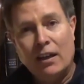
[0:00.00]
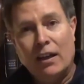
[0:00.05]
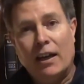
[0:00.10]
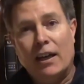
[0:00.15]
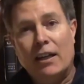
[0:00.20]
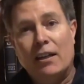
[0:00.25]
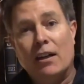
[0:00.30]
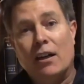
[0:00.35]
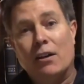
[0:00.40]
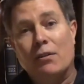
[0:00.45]

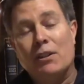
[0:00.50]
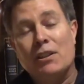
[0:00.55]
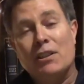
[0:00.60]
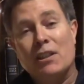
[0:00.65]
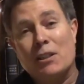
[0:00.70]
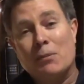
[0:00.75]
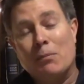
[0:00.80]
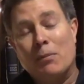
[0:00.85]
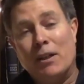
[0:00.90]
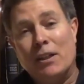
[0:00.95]
And now he's
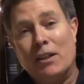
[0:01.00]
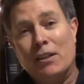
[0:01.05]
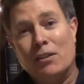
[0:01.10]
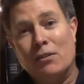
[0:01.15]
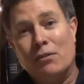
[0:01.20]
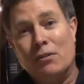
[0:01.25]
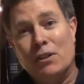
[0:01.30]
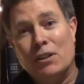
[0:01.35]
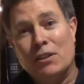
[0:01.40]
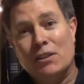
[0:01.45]
explaining
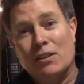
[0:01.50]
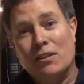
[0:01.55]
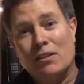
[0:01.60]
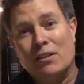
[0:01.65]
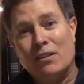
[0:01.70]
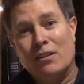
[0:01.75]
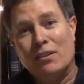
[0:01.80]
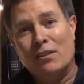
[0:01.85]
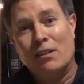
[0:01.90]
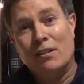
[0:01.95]
the reason.
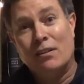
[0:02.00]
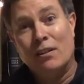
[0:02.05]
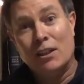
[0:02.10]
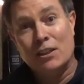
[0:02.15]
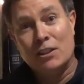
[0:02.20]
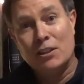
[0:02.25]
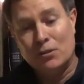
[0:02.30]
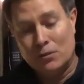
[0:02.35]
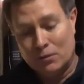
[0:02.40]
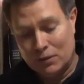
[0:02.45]

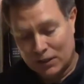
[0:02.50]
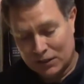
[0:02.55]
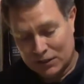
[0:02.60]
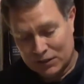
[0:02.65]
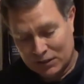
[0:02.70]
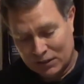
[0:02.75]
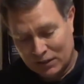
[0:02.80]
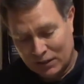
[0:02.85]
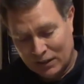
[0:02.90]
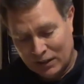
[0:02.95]
Listen to
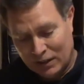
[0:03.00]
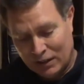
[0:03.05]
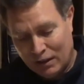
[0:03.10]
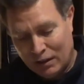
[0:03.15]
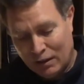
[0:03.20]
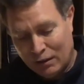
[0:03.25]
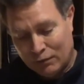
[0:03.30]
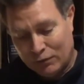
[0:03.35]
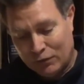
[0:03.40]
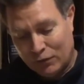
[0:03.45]
this.
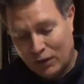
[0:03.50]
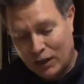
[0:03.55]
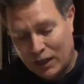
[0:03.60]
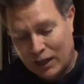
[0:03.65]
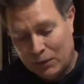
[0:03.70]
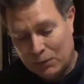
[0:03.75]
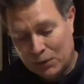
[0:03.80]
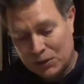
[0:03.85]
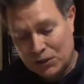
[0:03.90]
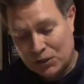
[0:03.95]
For
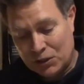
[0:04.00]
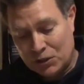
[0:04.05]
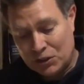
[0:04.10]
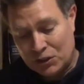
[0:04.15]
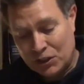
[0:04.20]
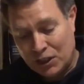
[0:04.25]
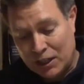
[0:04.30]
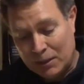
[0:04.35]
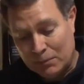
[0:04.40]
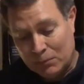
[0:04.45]
I was
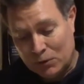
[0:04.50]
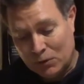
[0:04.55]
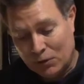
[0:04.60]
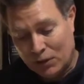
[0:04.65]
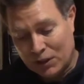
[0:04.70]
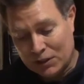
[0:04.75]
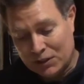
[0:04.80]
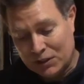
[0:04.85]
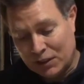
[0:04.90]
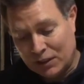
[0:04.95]
ashamed to
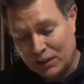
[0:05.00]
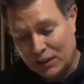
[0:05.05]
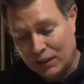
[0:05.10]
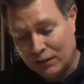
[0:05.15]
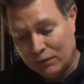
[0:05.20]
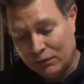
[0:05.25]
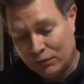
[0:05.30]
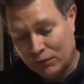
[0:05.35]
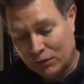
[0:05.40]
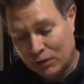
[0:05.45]
ask the
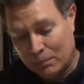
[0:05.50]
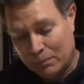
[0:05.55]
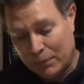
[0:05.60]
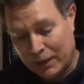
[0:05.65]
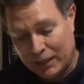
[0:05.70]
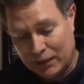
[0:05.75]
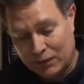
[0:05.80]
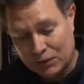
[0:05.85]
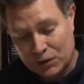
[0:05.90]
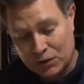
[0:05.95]
king for a
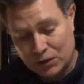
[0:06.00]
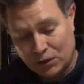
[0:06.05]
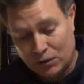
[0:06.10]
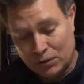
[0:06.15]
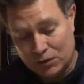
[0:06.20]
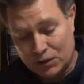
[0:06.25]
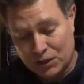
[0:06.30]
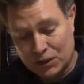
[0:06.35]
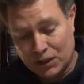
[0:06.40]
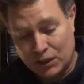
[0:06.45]
band of
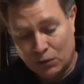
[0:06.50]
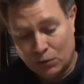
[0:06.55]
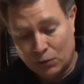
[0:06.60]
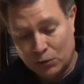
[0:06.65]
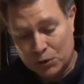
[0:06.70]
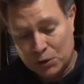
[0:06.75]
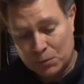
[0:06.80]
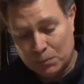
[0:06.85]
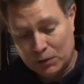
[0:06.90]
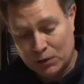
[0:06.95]
soldiers and
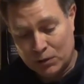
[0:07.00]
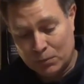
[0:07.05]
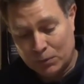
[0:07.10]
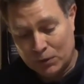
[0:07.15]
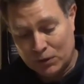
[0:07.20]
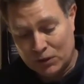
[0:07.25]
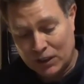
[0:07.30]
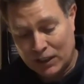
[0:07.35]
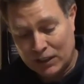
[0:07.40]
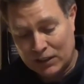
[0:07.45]
horsemen to
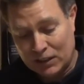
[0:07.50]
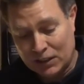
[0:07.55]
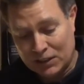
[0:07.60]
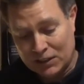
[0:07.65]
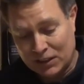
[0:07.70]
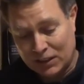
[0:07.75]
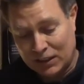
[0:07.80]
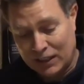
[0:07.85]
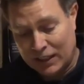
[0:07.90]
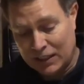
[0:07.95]
protect
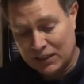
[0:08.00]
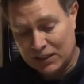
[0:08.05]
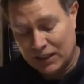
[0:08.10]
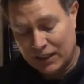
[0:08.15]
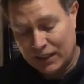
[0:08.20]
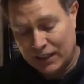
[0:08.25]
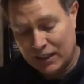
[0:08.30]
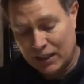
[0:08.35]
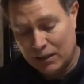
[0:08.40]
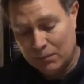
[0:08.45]
us against
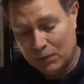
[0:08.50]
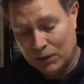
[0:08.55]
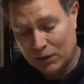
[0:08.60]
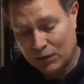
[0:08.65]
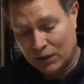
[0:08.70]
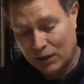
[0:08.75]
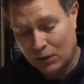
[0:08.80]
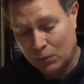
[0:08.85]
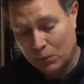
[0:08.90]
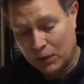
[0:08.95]
the enemy
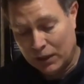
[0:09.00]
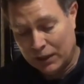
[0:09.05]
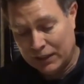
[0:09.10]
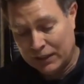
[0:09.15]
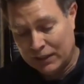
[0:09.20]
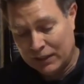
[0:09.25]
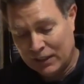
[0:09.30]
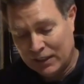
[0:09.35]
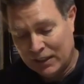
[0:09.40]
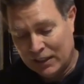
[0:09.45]
on our
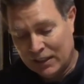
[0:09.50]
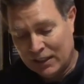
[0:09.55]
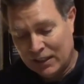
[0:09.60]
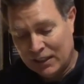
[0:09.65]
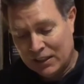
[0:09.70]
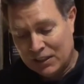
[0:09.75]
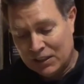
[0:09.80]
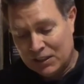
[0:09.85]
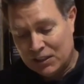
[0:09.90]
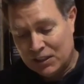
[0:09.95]
way,
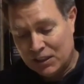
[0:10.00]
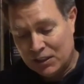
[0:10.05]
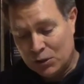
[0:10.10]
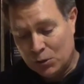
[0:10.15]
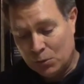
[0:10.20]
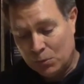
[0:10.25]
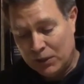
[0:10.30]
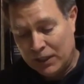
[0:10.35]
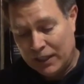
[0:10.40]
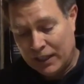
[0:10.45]

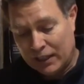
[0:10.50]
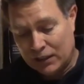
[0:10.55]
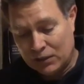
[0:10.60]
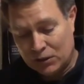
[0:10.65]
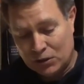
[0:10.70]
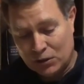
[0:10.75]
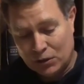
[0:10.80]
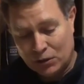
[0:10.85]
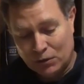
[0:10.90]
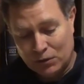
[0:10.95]
since we
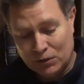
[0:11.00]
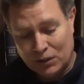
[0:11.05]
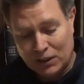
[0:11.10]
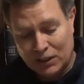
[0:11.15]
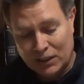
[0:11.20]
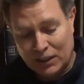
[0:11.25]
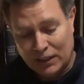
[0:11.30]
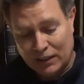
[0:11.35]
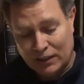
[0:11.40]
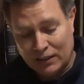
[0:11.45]
had told the
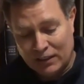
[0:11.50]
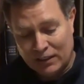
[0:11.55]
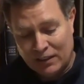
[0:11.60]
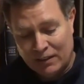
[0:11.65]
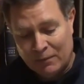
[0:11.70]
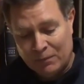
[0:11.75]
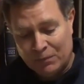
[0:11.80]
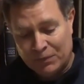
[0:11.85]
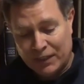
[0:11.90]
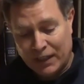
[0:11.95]
king,
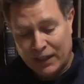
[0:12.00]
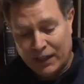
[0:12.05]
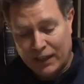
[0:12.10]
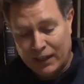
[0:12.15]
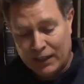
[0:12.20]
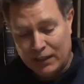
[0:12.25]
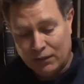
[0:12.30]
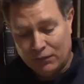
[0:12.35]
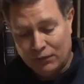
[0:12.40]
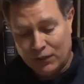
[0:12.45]
the
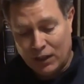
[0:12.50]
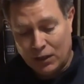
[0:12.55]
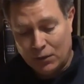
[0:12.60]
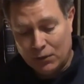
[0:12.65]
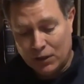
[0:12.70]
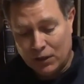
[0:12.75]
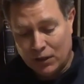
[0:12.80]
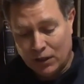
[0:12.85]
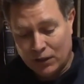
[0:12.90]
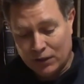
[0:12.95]
hand of
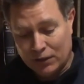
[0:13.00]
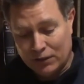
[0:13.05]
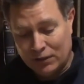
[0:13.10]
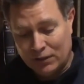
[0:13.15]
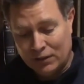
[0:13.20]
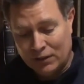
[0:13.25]
our God